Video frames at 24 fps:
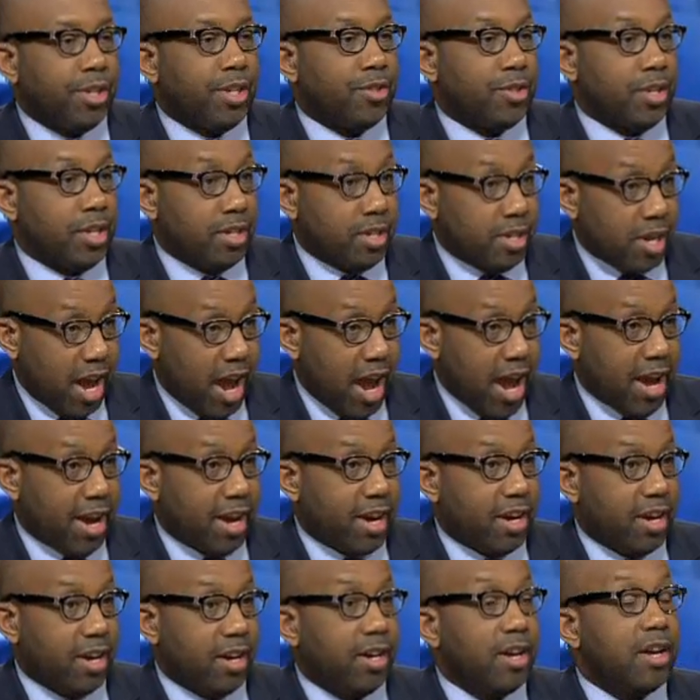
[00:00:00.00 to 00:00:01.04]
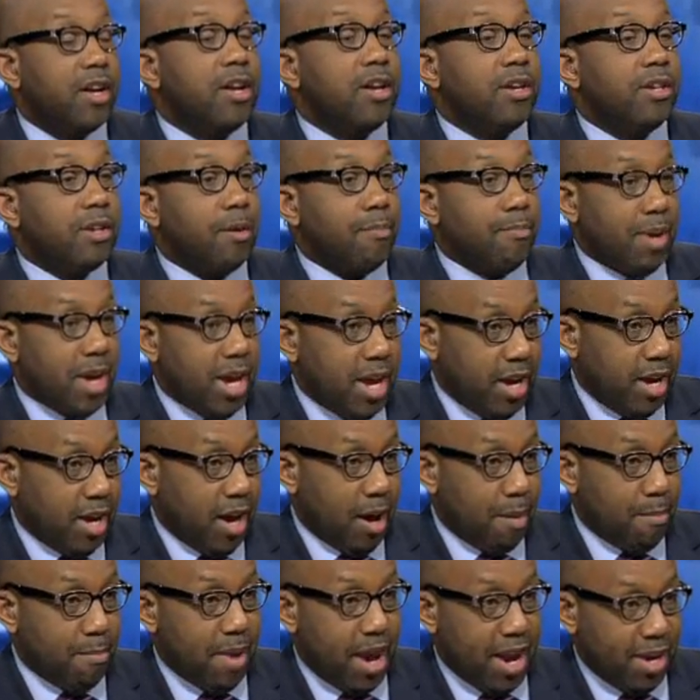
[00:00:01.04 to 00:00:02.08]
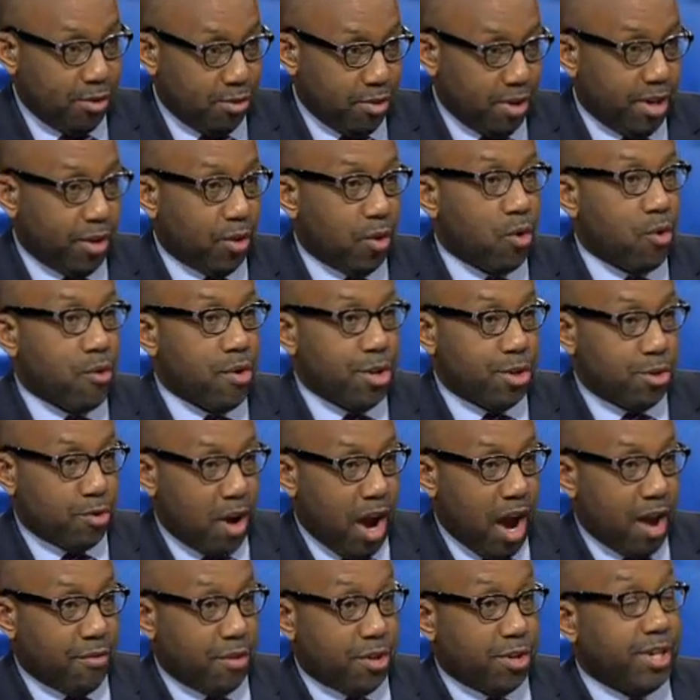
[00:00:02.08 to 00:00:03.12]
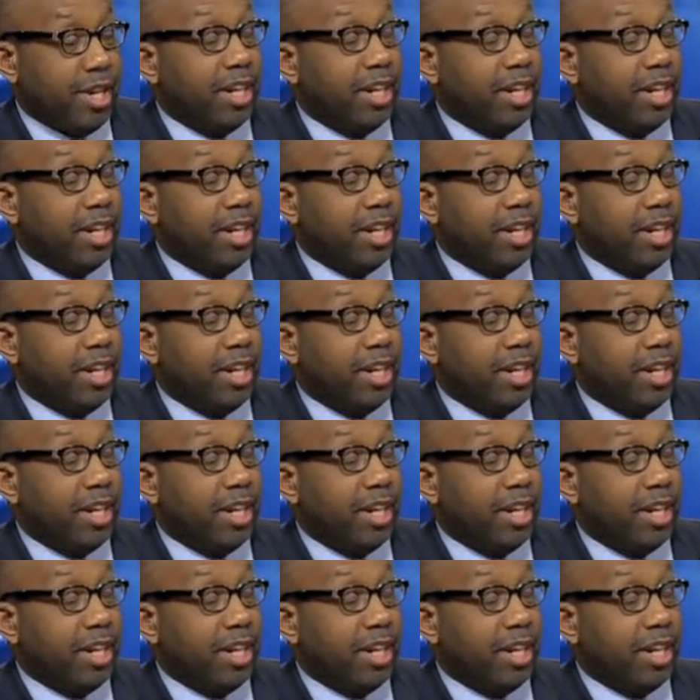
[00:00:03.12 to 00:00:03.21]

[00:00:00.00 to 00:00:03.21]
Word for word: does it take to be a matron or a driver,